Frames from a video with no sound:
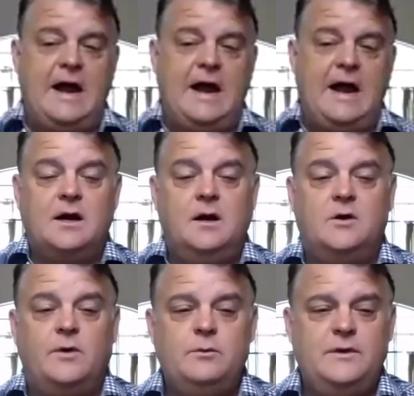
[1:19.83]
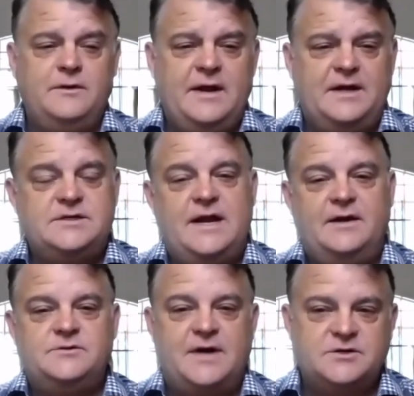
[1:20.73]
I agree with you. And it's, and
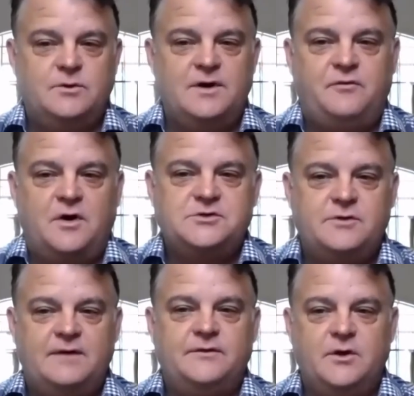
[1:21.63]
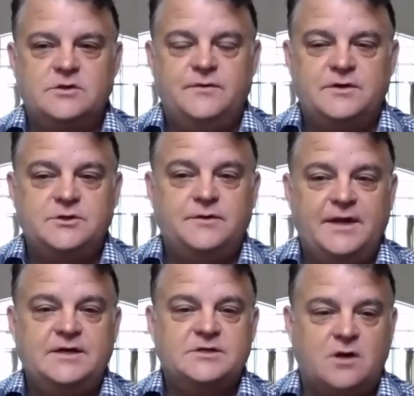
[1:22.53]
it's, and it's really frustrating for those of us who
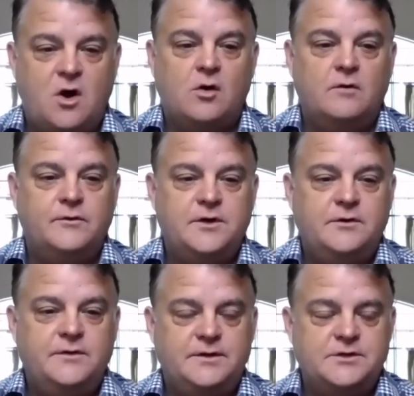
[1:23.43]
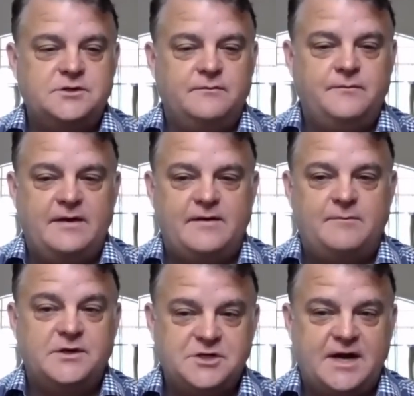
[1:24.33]
think it's long overdue that this should have
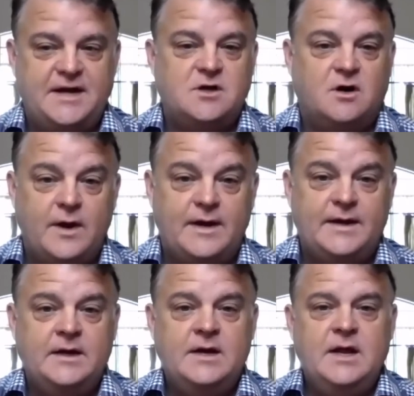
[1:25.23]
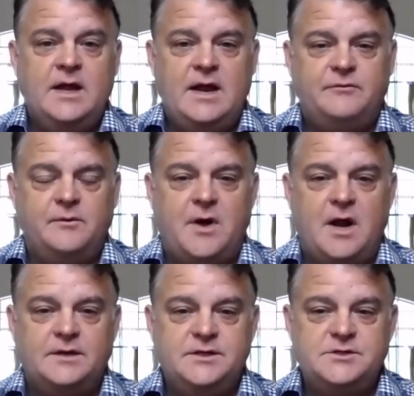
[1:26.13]
been changed already. And for
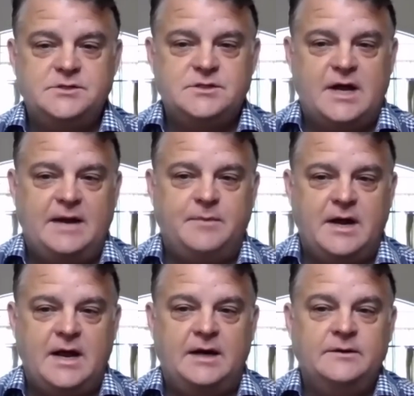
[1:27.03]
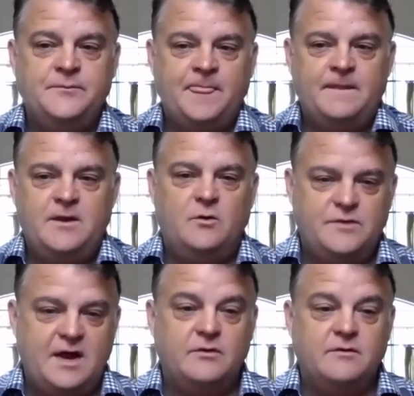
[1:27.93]
politicians to hide behind, you know,
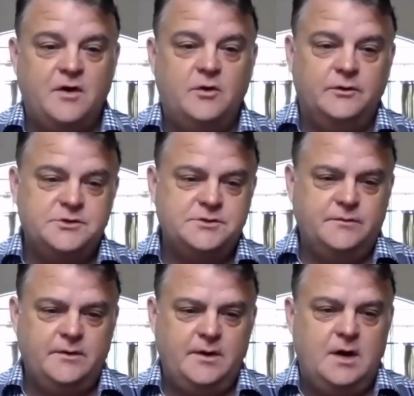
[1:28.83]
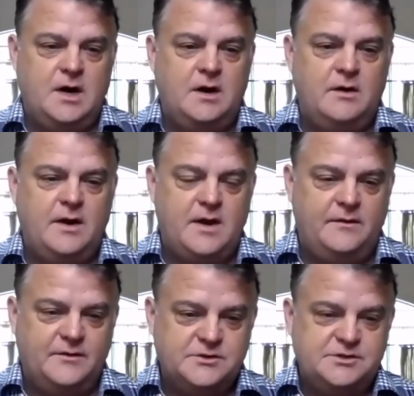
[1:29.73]
now the voters, Uh, and, and,
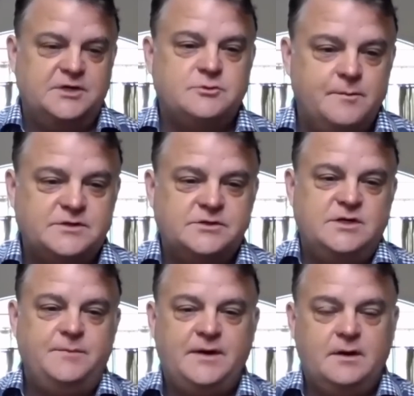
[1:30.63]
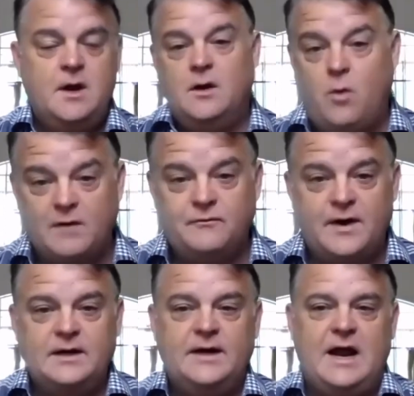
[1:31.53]
and the citizens of Mississippi, quite
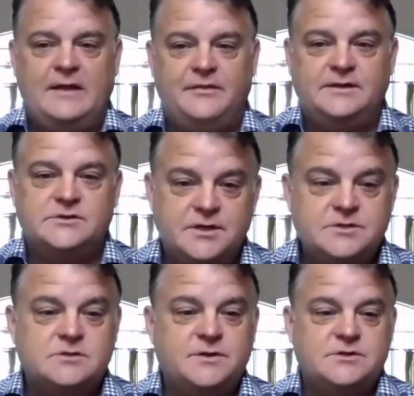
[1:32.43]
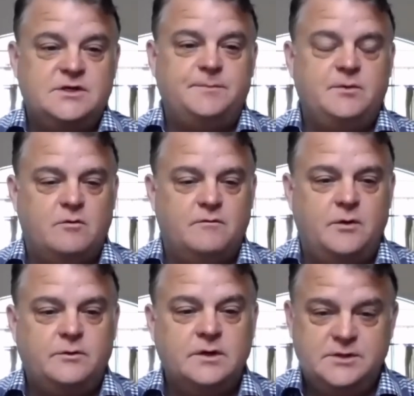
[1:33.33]
frankly, I think the citizens of Mississippi will
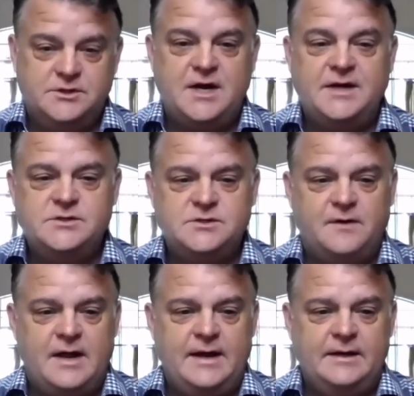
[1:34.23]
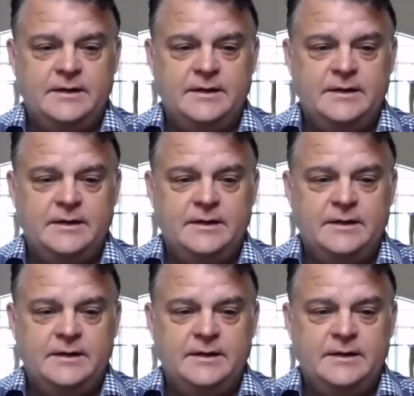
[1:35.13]
vote to change this flag